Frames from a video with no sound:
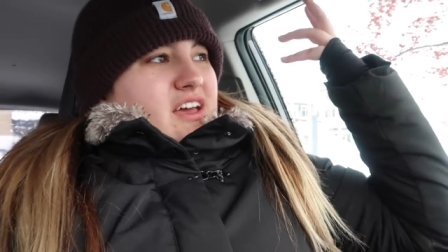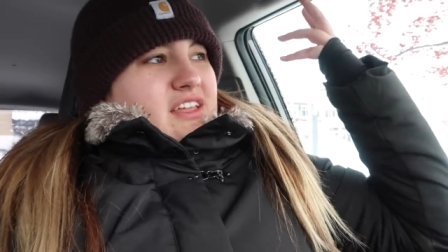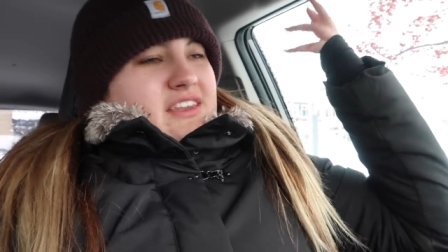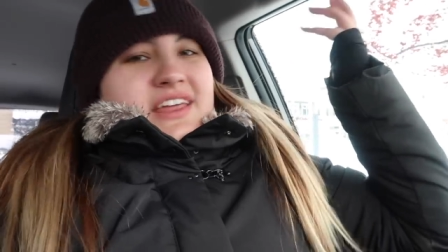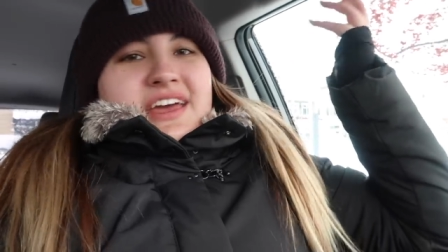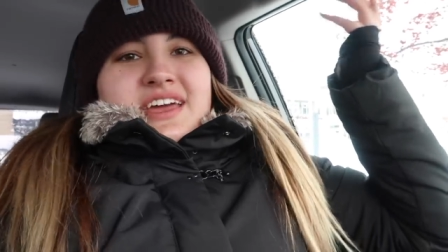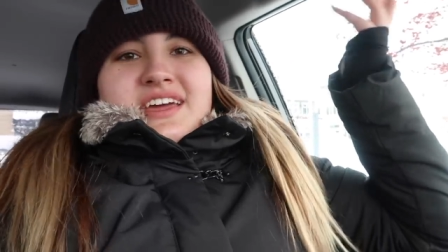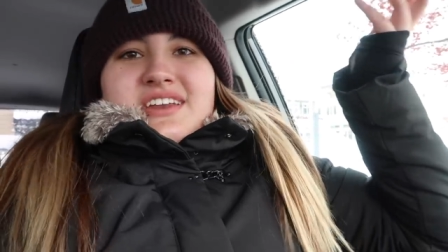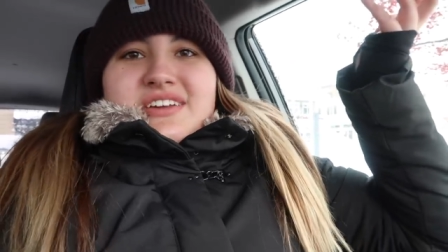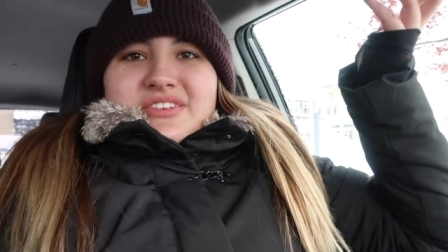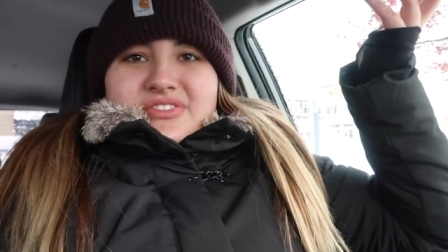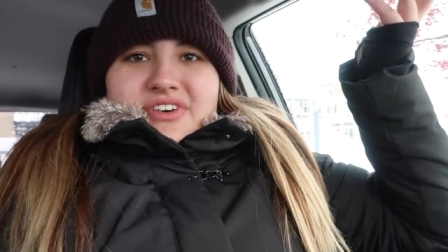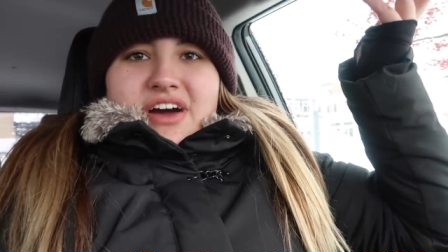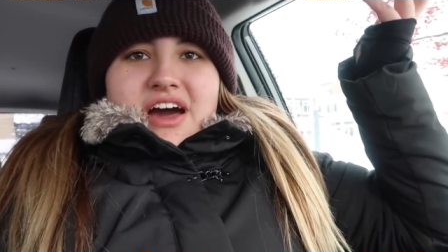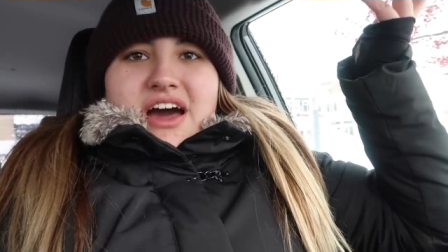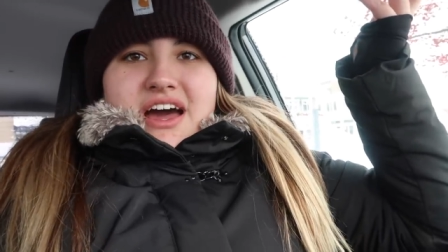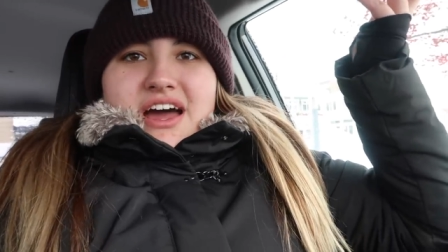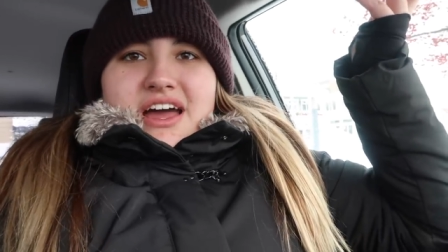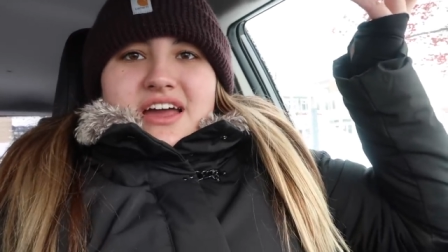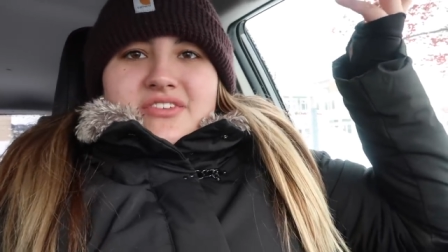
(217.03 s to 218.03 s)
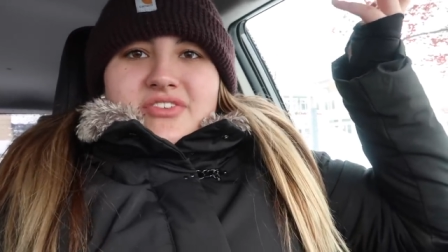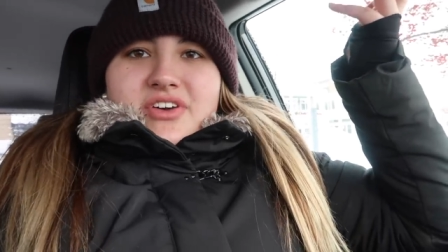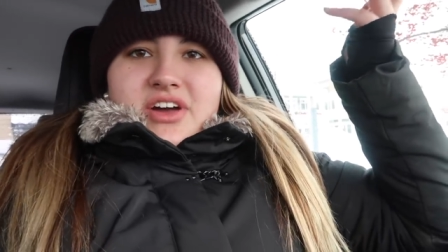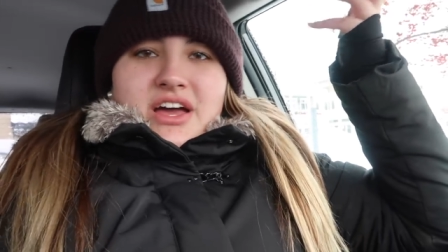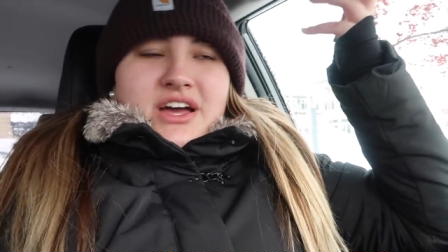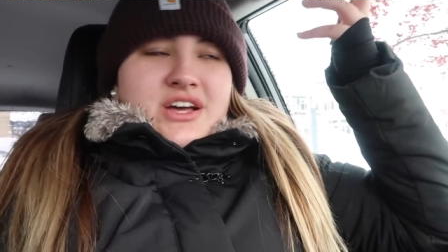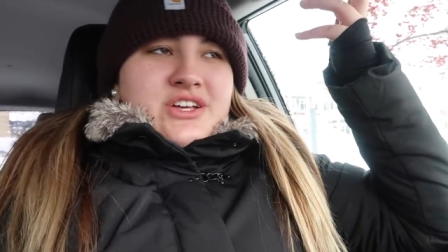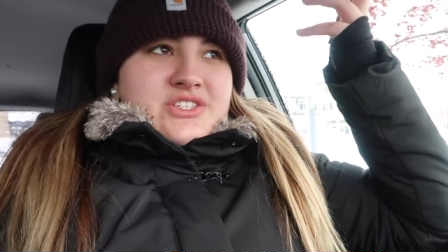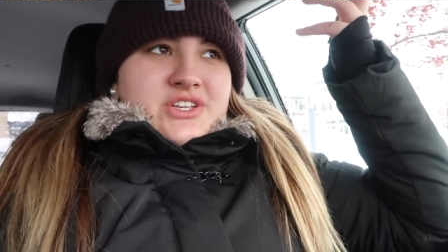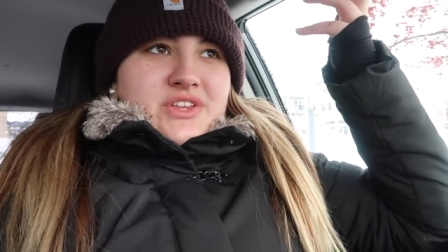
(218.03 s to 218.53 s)
-5.
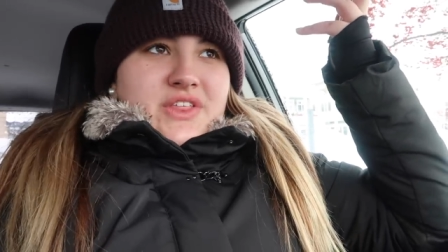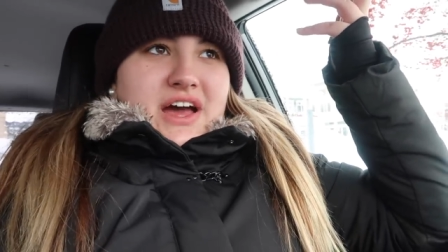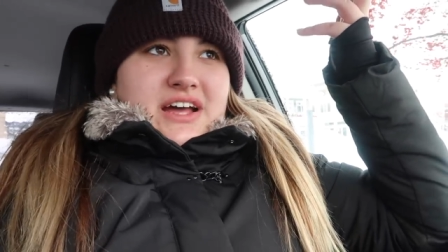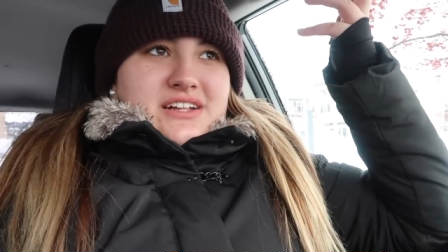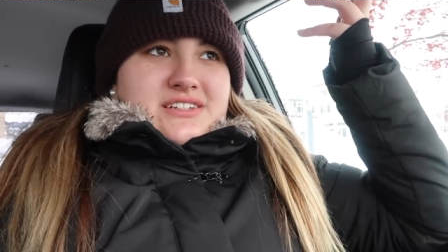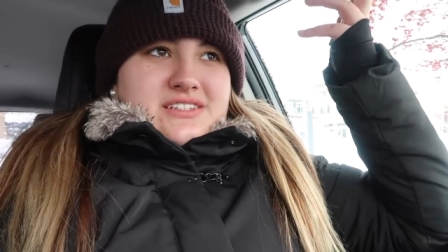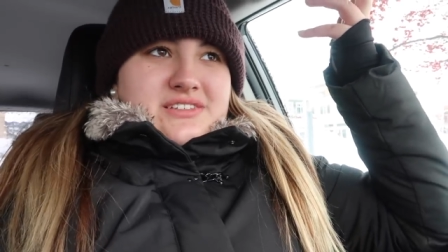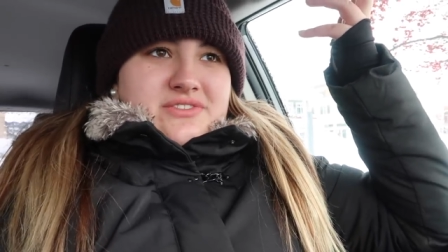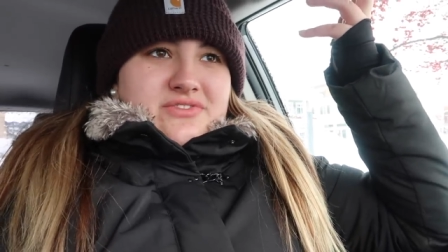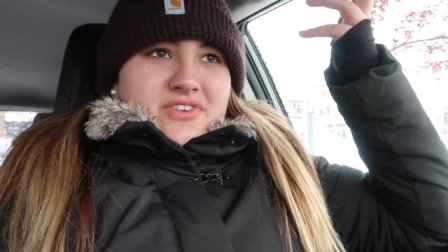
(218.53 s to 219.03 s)
So that's